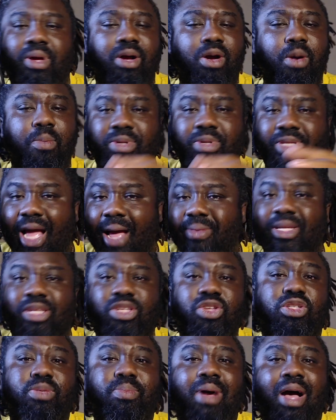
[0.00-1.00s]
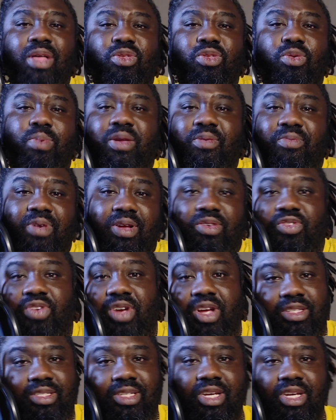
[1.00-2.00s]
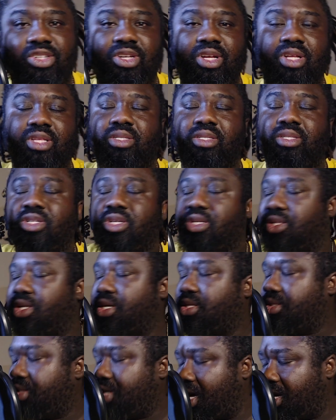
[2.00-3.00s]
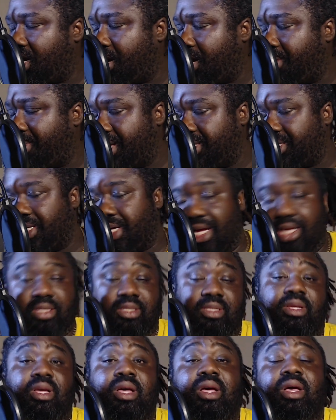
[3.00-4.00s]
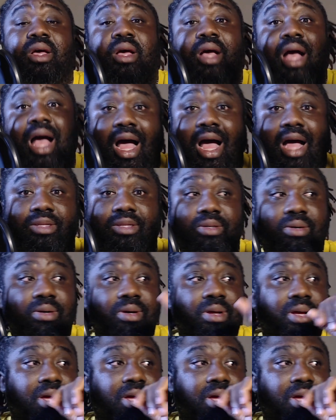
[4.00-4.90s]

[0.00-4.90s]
Couple times I use the bathroom at different train stations. Jesus God Almighty, yes, I had to.